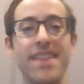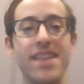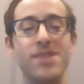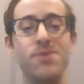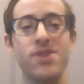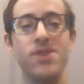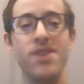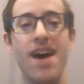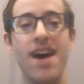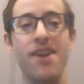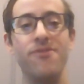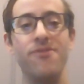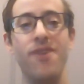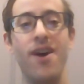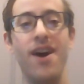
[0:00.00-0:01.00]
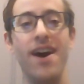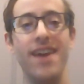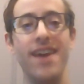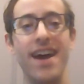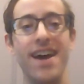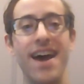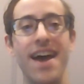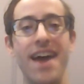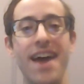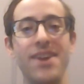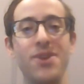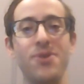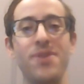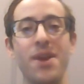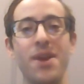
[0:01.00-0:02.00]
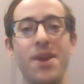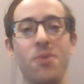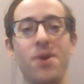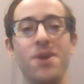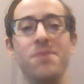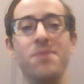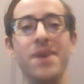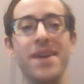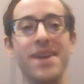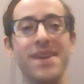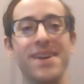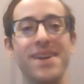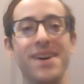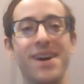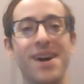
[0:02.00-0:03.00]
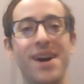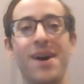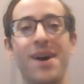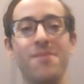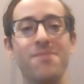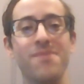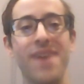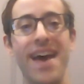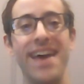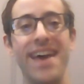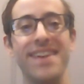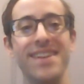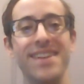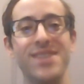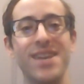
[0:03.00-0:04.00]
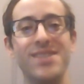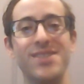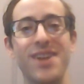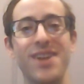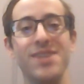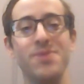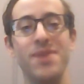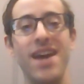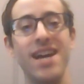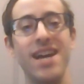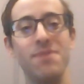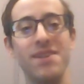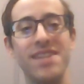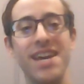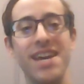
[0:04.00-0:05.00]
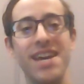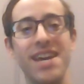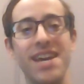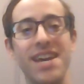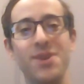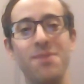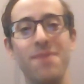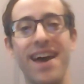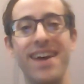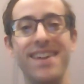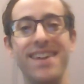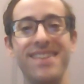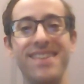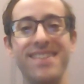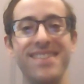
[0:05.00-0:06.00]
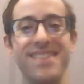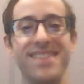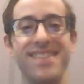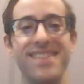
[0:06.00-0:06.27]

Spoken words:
this was a lot of fun. I knew that it would be. And it's nice when expectations are met.